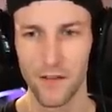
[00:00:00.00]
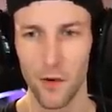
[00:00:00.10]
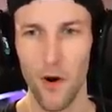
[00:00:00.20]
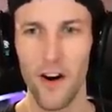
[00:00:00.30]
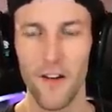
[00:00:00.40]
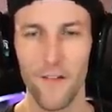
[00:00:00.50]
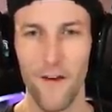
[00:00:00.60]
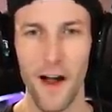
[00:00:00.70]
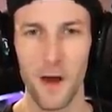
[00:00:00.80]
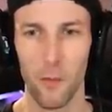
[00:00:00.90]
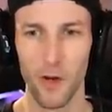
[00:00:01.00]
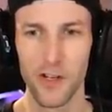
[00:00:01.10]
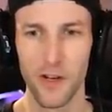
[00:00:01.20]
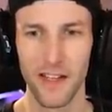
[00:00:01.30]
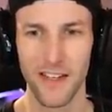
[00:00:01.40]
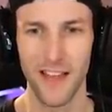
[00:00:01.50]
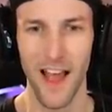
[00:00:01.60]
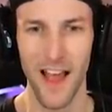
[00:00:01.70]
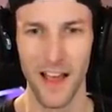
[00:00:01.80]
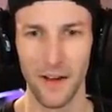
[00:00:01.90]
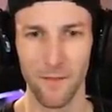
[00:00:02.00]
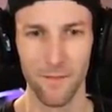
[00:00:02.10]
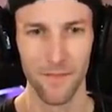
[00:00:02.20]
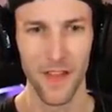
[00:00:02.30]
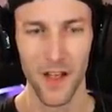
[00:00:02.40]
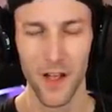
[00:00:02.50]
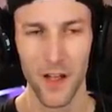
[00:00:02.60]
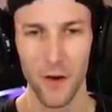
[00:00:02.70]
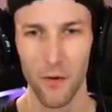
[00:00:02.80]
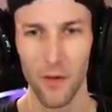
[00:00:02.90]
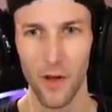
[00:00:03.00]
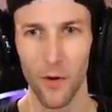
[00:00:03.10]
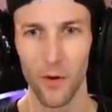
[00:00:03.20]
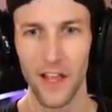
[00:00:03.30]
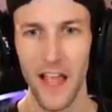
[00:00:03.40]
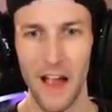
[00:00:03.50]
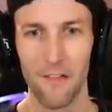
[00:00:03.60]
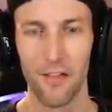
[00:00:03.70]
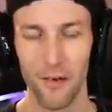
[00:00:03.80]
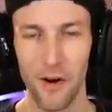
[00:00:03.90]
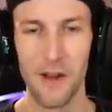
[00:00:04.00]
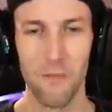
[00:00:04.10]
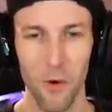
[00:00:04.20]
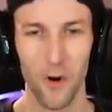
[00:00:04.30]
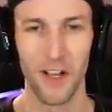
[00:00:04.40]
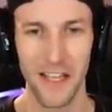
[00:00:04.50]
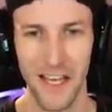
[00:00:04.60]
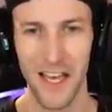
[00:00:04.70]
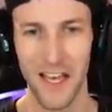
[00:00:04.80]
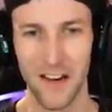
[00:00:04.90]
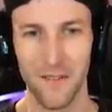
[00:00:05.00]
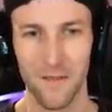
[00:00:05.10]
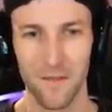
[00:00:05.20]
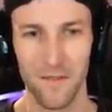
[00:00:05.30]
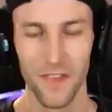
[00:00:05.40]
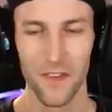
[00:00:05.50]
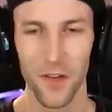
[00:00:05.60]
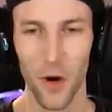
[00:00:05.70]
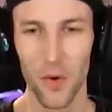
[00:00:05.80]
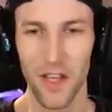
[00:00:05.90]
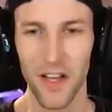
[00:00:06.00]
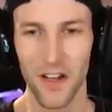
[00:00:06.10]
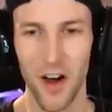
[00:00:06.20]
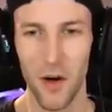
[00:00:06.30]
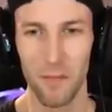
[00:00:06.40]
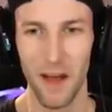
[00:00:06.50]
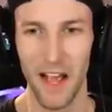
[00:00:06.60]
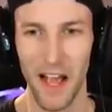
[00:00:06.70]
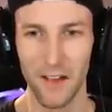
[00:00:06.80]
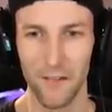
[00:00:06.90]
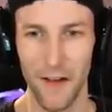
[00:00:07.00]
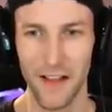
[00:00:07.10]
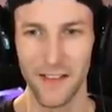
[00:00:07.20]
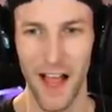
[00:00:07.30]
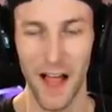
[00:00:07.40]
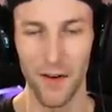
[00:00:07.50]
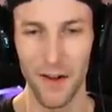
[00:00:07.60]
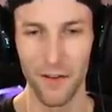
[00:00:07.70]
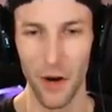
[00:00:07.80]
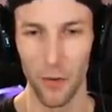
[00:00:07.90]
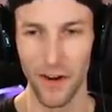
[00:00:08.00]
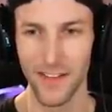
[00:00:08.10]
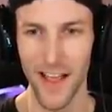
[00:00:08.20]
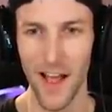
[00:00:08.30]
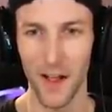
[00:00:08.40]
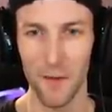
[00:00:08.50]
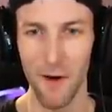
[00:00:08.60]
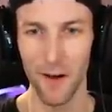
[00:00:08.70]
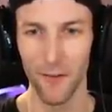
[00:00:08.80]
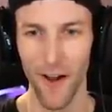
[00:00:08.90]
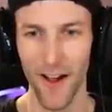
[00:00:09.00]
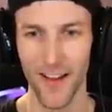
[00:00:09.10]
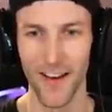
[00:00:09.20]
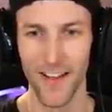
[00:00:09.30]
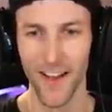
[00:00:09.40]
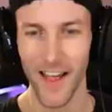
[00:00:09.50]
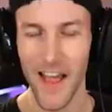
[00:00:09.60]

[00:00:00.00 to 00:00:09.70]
It's so hard to find them once you get to the end. We only have three more to get. Don't get caught by Eggface. I don't even know where he's at. Come on, run.